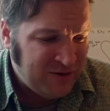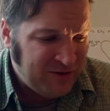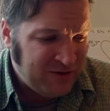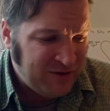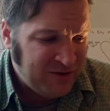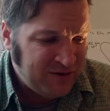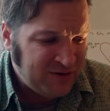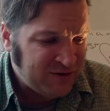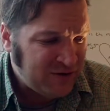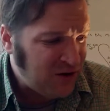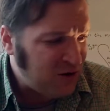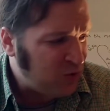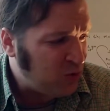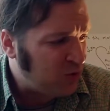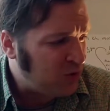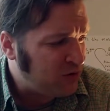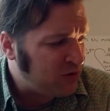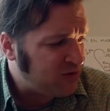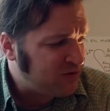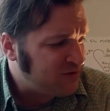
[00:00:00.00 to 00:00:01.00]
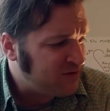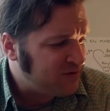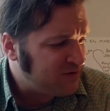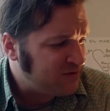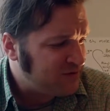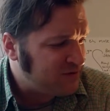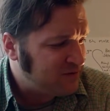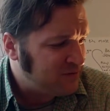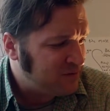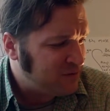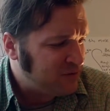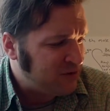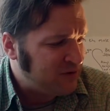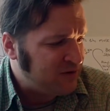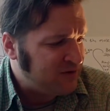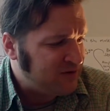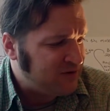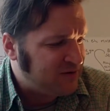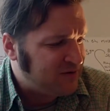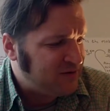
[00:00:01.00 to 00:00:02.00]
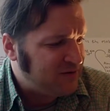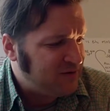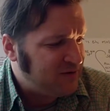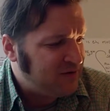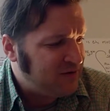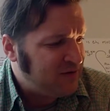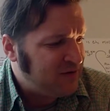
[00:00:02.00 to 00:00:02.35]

things got worse because